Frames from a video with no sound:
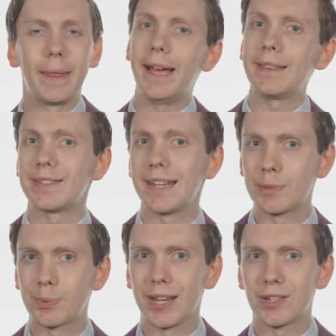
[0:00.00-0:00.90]
and the
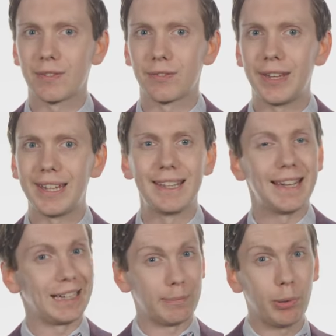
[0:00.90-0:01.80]
data protection fee,
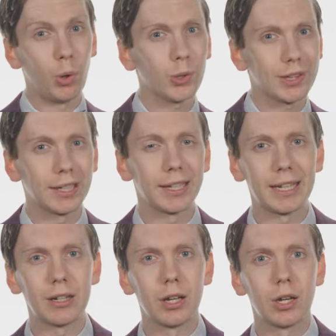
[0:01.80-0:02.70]
and importantly,